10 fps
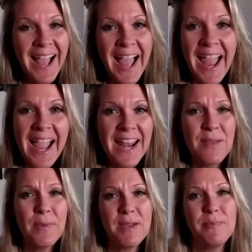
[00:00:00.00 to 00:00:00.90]
and it
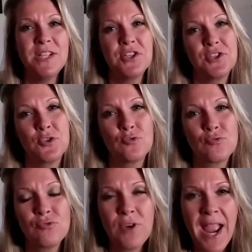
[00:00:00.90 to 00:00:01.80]
might be just
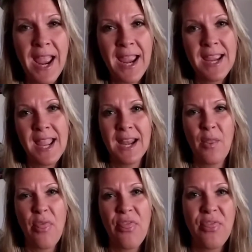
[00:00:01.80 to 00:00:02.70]
gray and
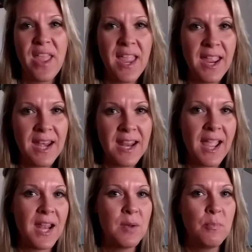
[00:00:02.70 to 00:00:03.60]
thin,
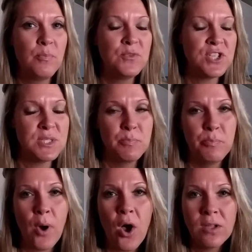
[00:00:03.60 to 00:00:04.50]
and she's
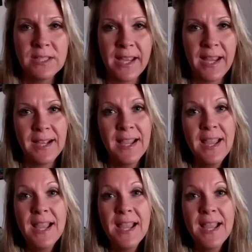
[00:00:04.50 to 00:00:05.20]
balding.